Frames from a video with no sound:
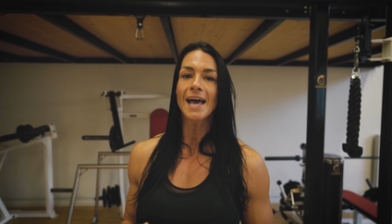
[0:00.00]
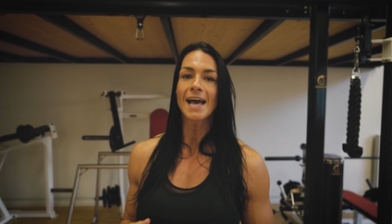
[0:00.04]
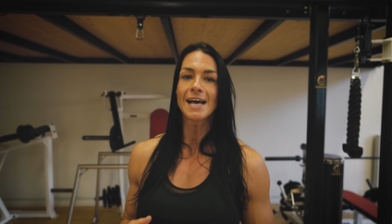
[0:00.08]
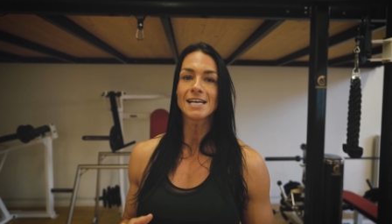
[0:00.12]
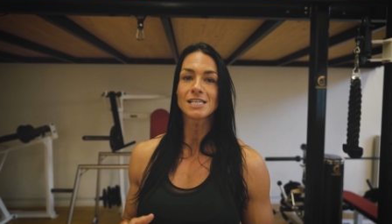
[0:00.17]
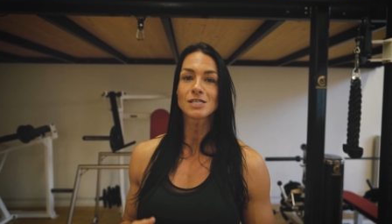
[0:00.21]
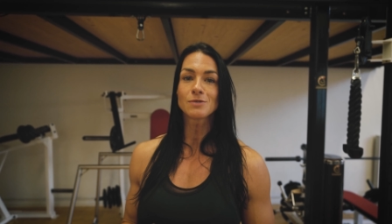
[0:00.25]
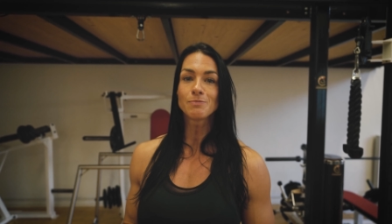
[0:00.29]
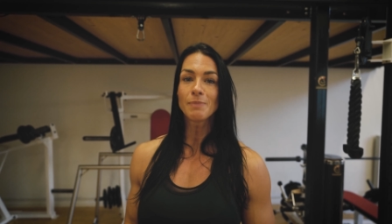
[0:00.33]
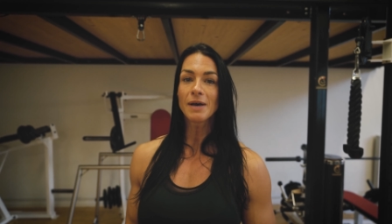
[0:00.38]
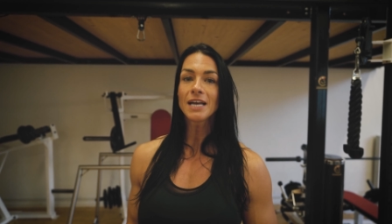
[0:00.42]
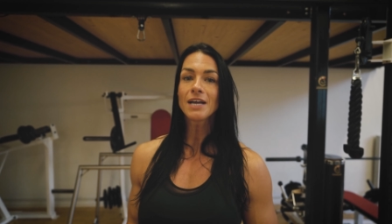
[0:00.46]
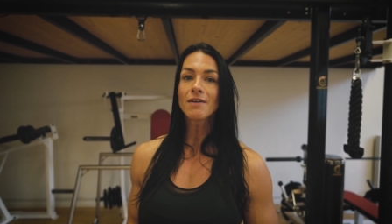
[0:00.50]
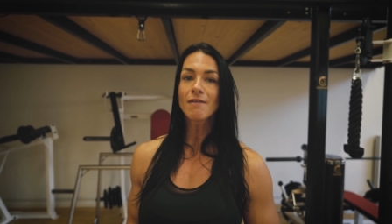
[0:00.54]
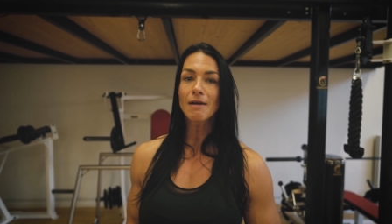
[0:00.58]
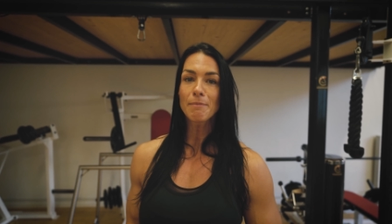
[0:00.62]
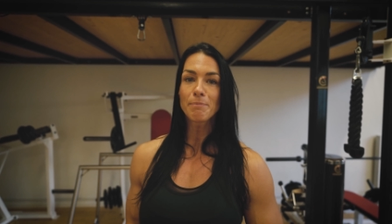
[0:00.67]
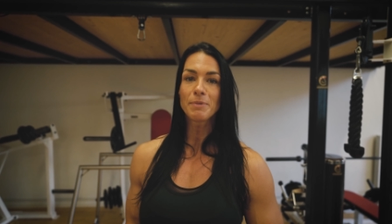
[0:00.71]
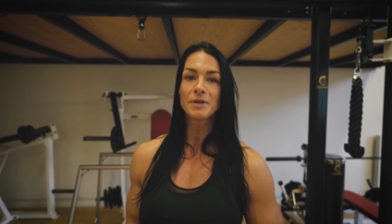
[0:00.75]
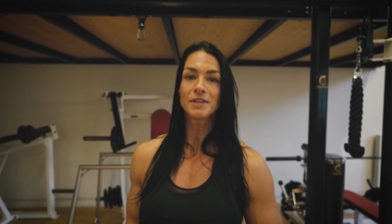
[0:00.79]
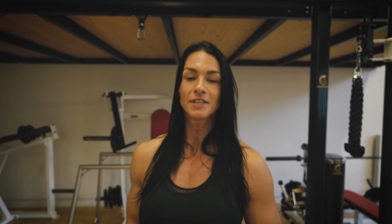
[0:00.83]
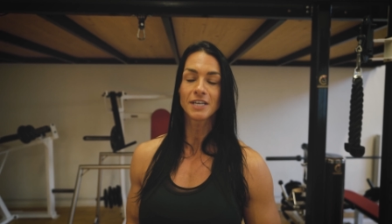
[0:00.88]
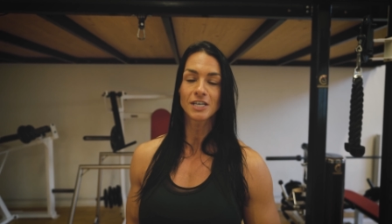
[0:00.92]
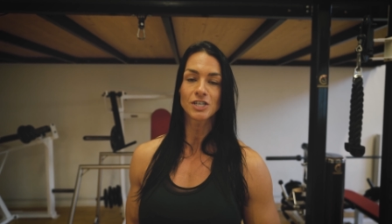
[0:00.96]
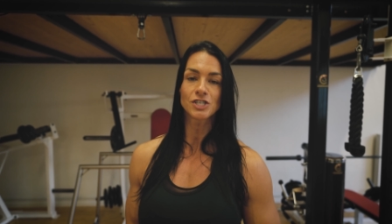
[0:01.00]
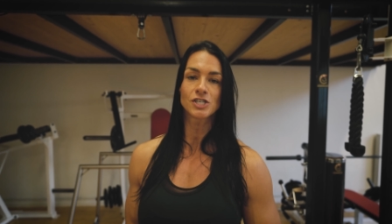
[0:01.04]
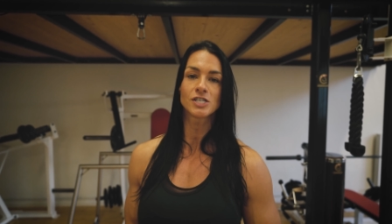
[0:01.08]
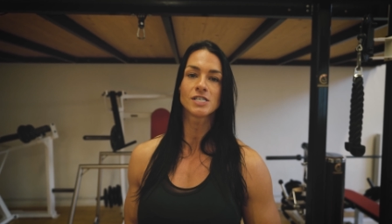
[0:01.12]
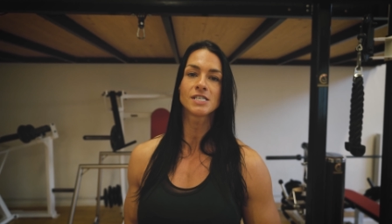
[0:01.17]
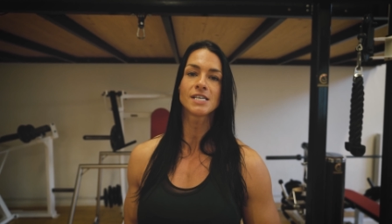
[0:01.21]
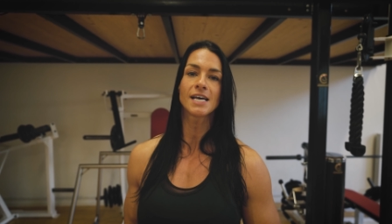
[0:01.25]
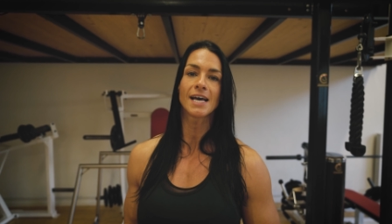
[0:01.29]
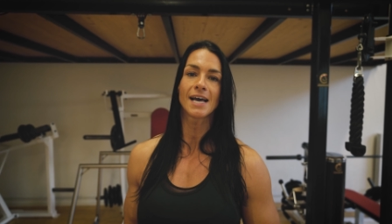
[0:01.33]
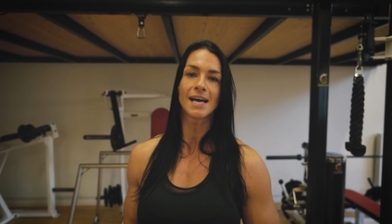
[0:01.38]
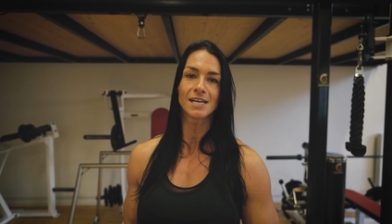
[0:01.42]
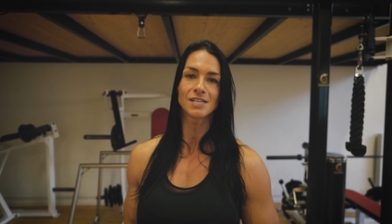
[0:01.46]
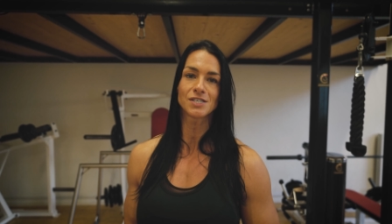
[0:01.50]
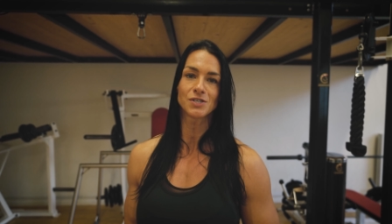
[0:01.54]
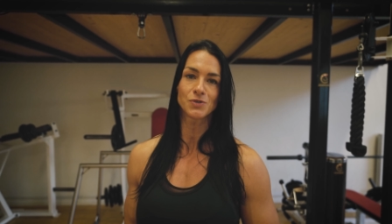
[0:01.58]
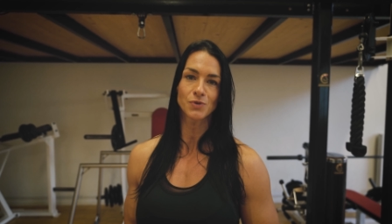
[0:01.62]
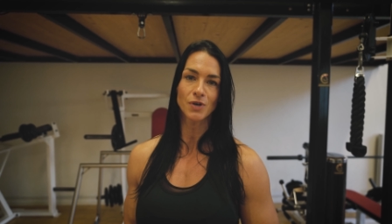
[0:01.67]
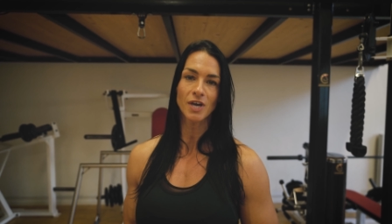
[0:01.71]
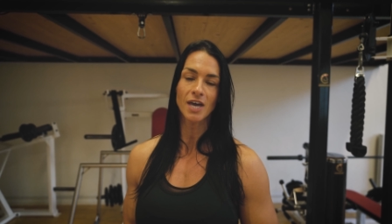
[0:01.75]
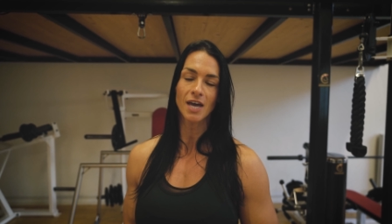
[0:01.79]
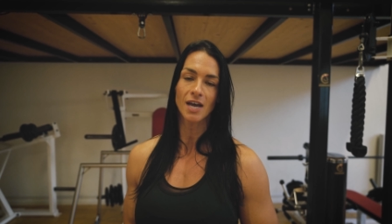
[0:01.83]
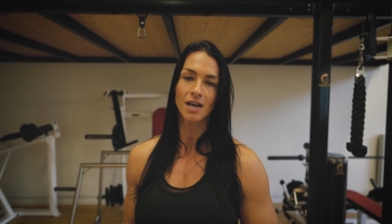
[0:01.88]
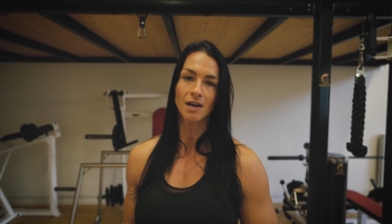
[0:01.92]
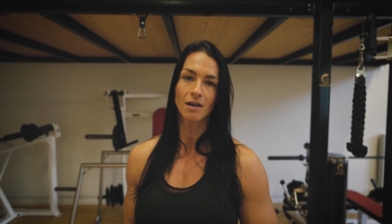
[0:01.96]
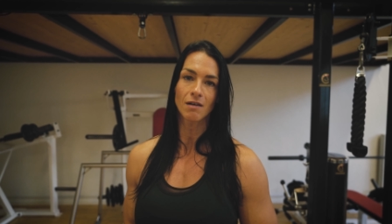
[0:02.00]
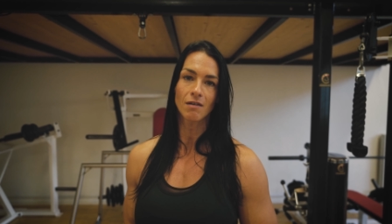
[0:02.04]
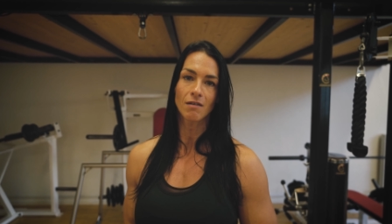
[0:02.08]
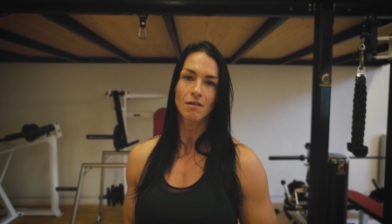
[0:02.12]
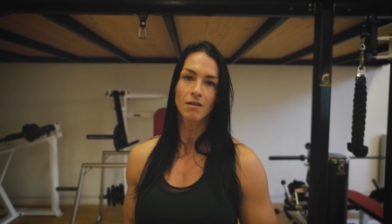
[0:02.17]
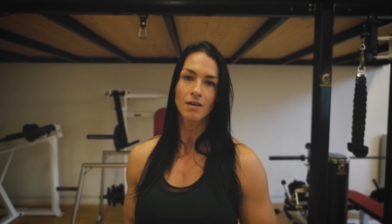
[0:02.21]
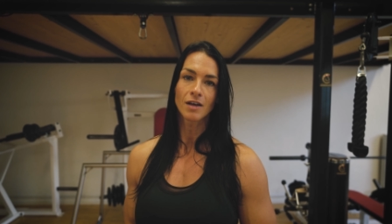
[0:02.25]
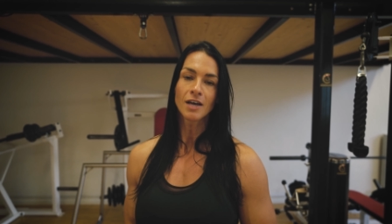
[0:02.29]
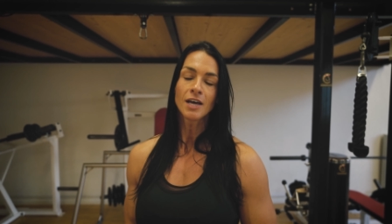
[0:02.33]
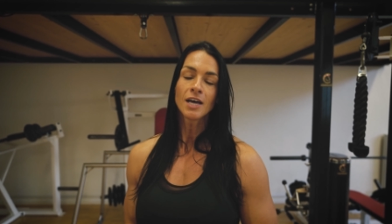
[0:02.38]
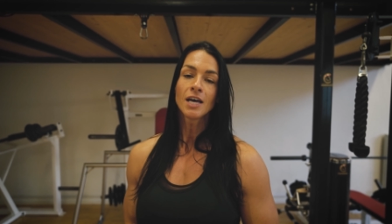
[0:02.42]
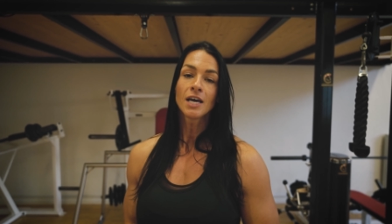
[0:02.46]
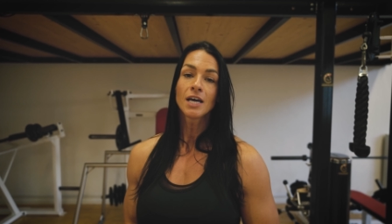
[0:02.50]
as many repetitions as you can.